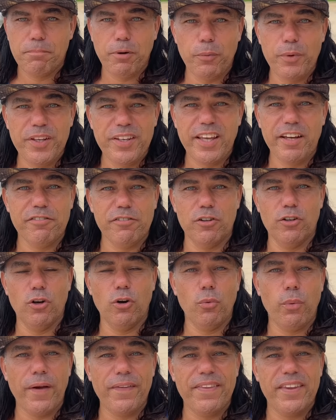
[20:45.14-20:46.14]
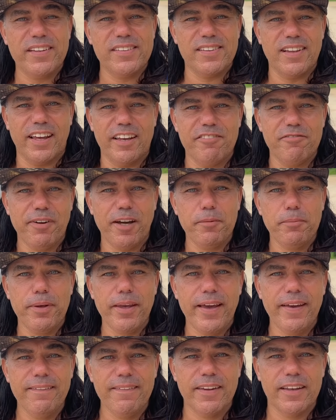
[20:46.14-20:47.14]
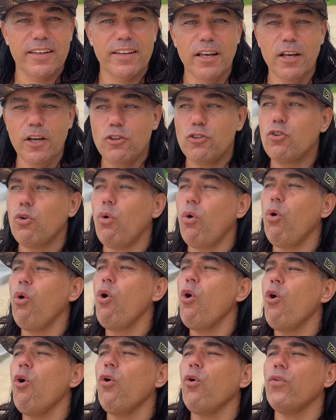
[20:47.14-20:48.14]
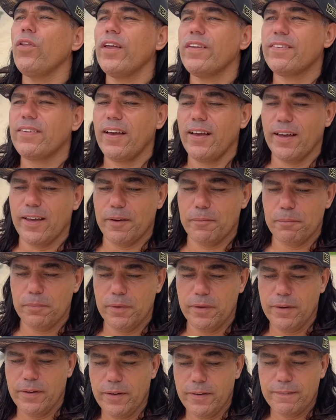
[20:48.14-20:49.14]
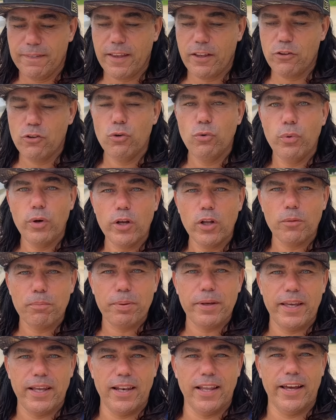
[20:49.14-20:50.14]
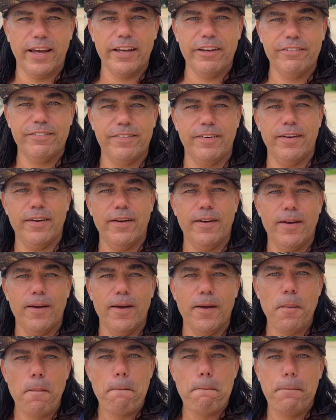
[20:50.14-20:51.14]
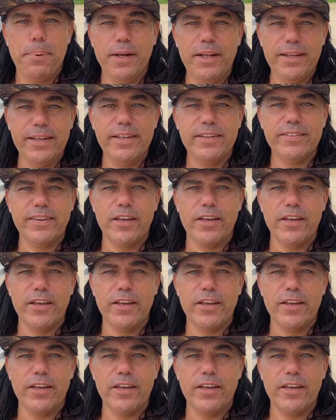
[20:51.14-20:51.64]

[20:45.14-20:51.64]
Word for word: But we never know when this life might be ending. So all that time that you will be alive, please